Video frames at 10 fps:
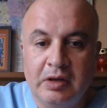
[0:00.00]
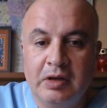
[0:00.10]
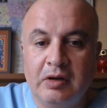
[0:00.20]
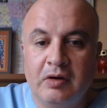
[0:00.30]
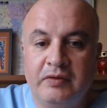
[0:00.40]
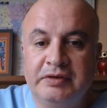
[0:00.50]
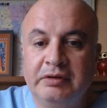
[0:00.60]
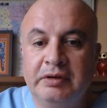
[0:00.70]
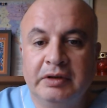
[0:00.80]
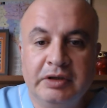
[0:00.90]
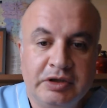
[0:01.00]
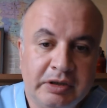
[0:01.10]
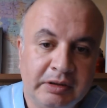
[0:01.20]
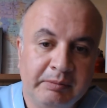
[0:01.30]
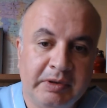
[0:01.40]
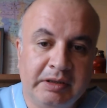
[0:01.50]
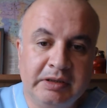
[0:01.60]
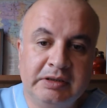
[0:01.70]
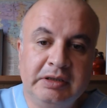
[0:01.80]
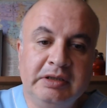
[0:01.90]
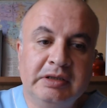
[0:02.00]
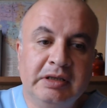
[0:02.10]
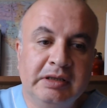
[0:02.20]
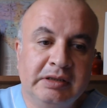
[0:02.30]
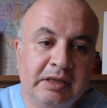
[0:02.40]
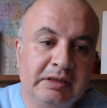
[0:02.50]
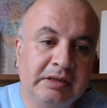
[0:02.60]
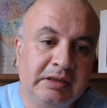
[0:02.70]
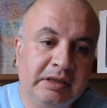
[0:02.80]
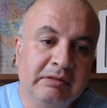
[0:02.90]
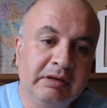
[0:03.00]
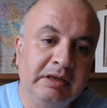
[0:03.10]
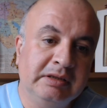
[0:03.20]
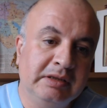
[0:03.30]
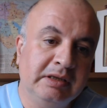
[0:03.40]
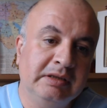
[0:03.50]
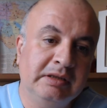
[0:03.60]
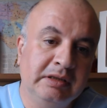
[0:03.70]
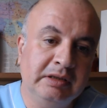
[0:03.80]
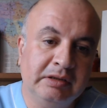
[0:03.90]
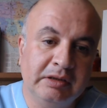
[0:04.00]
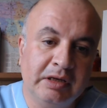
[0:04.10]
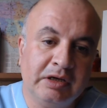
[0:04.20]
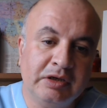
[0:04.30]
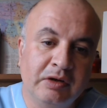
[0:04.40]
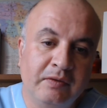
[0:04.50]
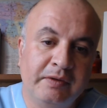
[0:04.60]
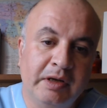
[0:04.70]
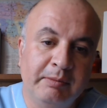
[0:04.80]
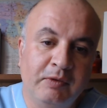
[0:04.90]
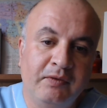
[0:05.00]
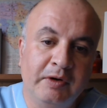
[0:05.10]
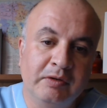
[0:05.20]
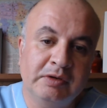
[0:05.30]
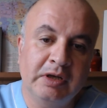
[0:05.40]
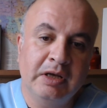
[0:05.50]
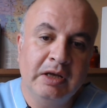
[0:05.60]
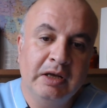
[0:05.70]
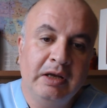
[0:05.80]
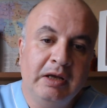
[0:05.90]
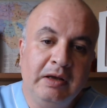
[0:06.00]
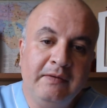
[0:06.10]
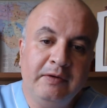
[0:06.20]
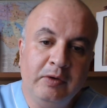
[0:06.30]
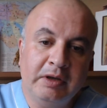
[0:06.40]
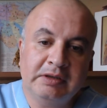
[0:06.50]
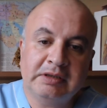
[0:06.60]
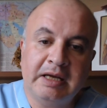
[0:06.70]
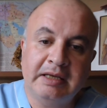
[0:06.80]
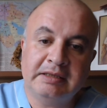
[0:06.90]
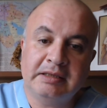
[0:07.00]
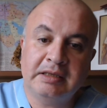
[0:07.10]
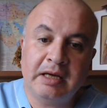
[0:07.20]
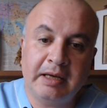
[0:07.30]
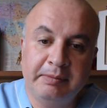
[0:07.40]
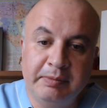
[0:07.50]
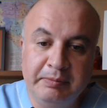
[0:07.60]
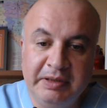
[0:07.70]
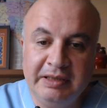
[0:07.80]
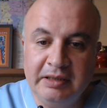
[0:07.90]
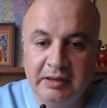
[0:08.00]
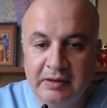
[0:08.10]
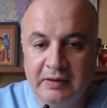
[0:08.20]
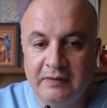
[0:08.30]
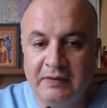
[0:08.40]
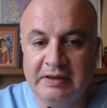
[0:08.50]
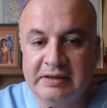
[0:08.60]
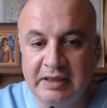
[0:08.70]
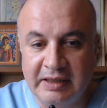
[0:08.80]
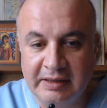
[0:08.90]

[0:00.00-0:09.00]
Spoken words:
of stridor in children, but its incidence has decreased since the introduction of the Haemophilus influenzae type B vaccine.